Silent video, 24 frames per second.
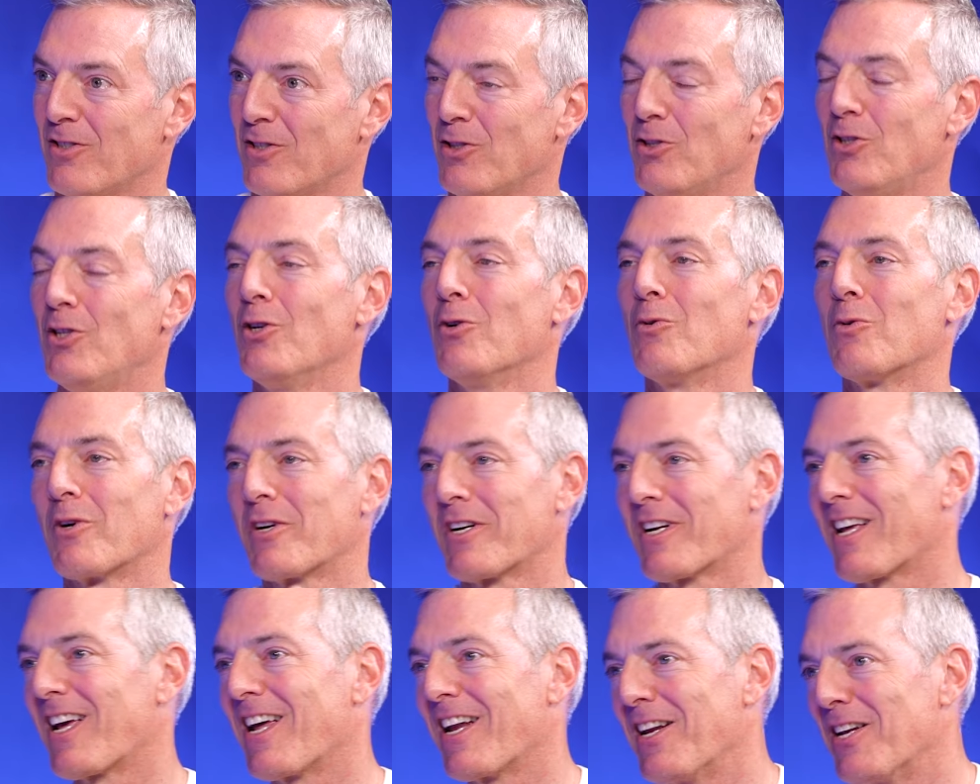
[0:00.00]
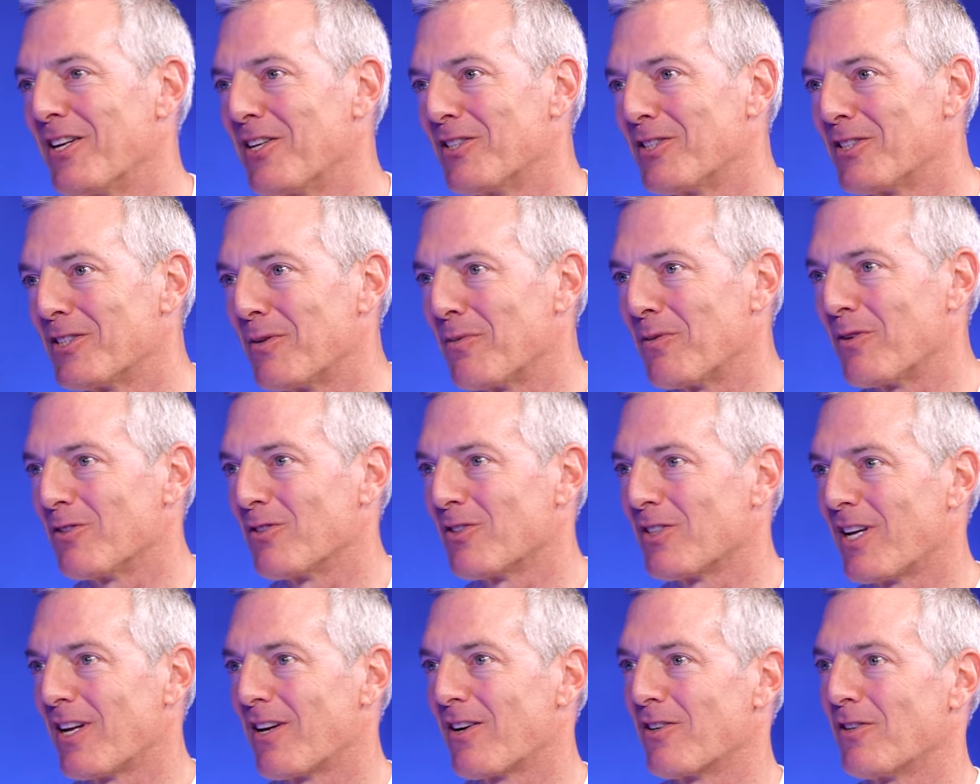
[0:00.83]
You do, and we're gonna get into some of
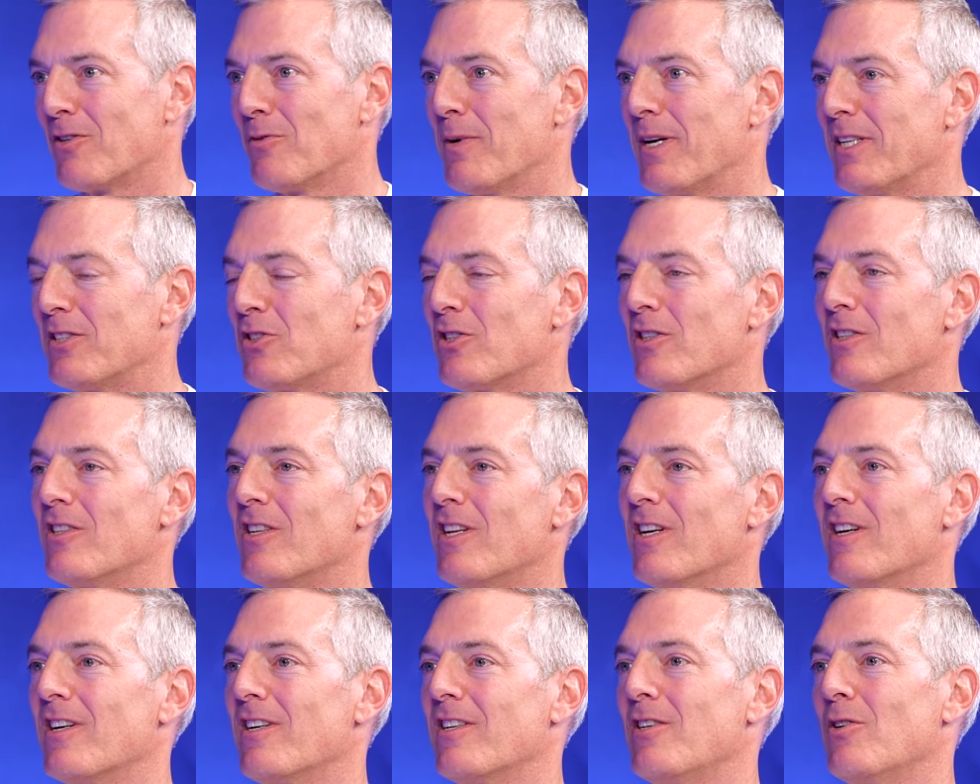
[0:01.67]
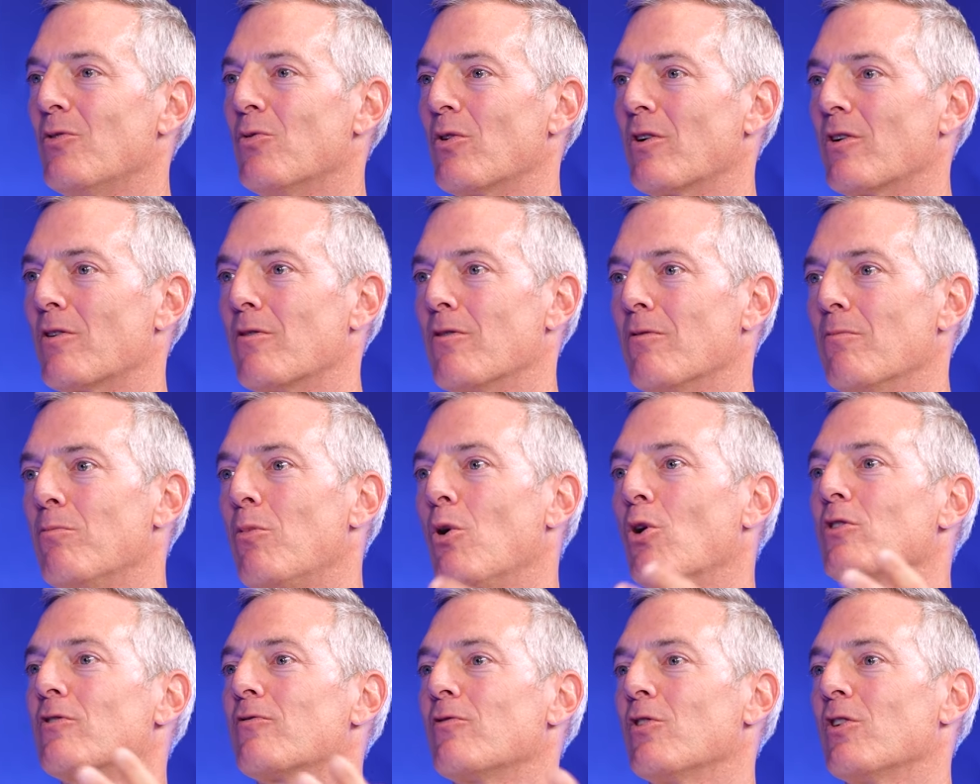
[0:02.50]
those later. You mentioned that you weren't
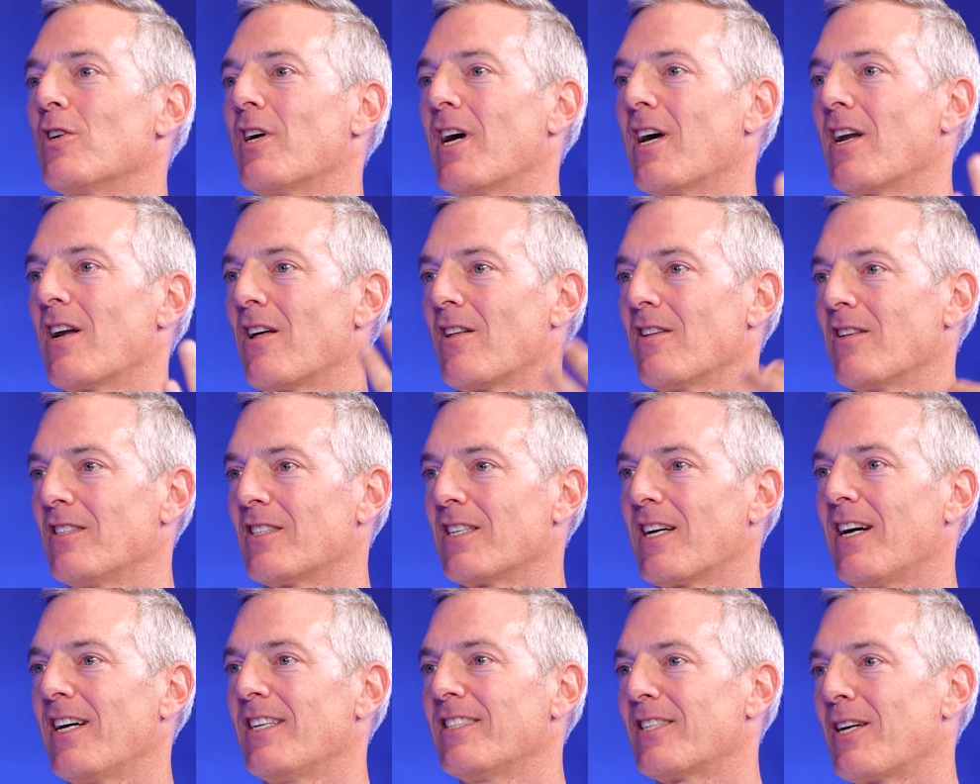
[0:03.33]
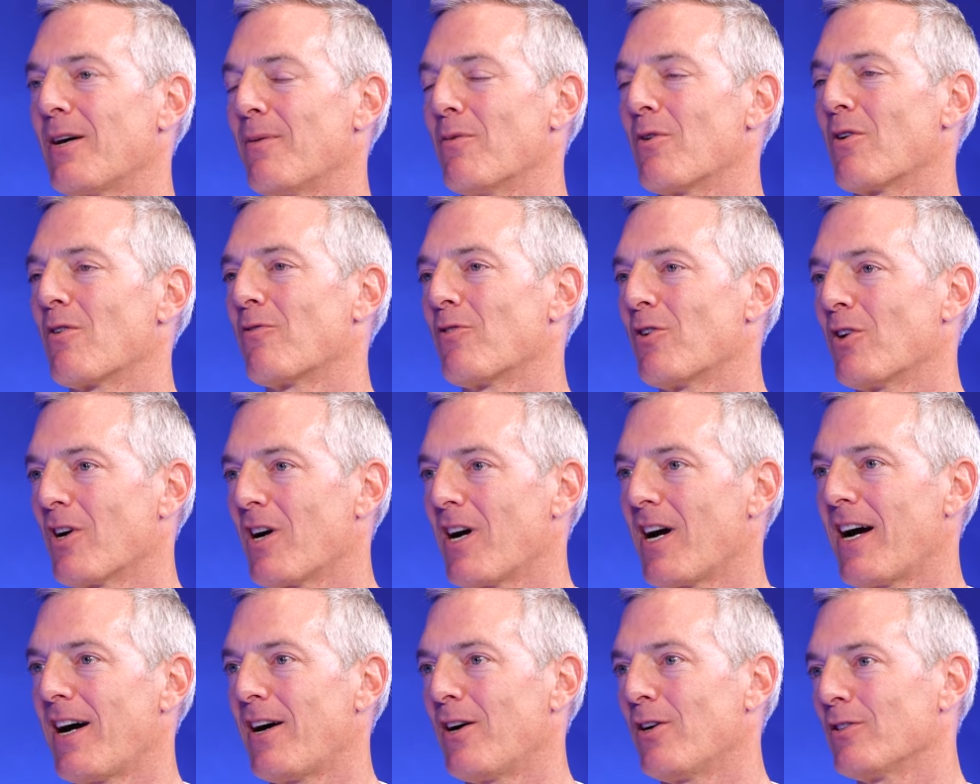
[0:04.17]
boastful, you had all these guys coming over
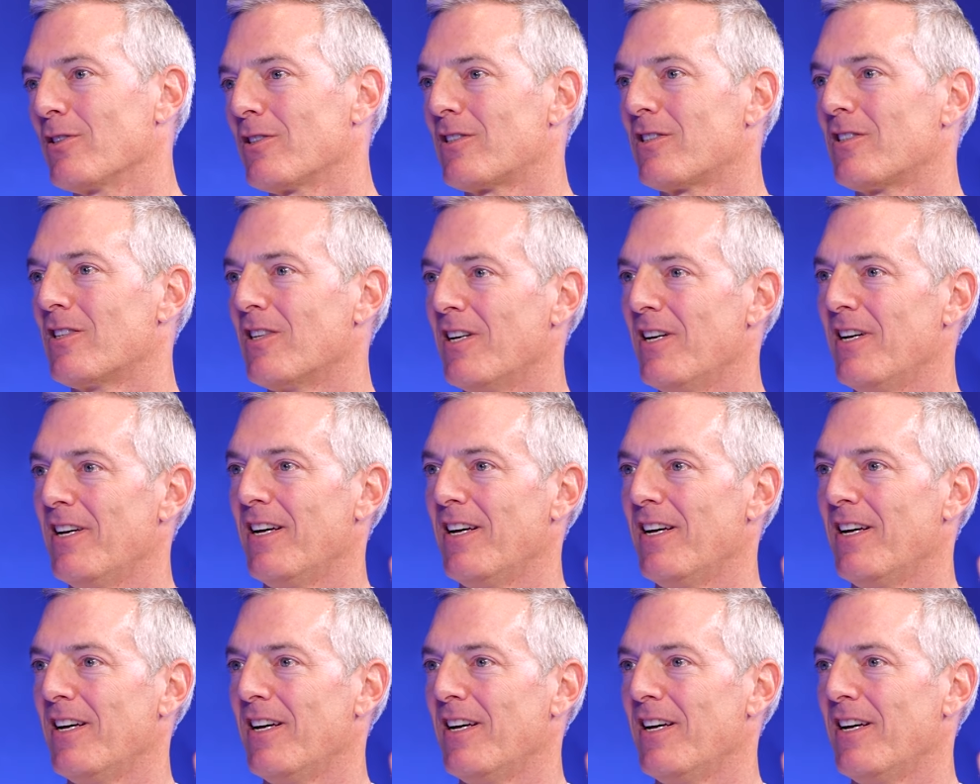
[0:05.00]
your house,